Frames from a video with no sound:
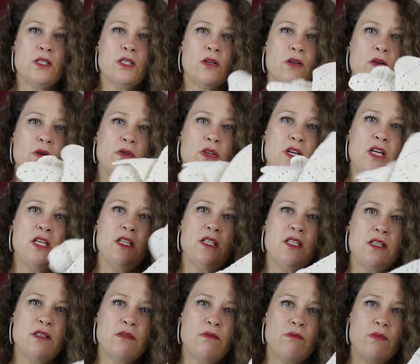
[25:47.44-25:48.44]
I got
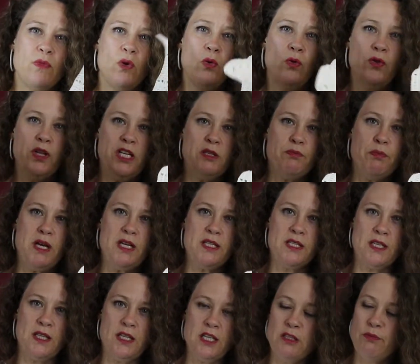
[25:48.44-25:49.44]
all these bits
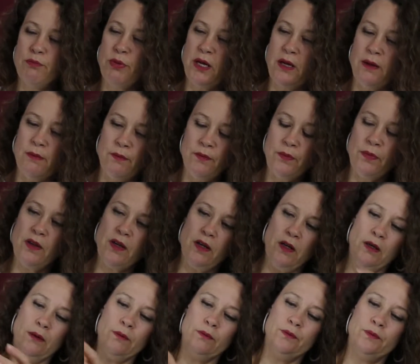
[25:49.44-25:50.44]
and this bit,
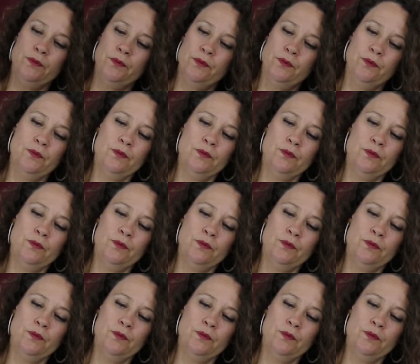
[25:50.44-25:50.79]
maybe,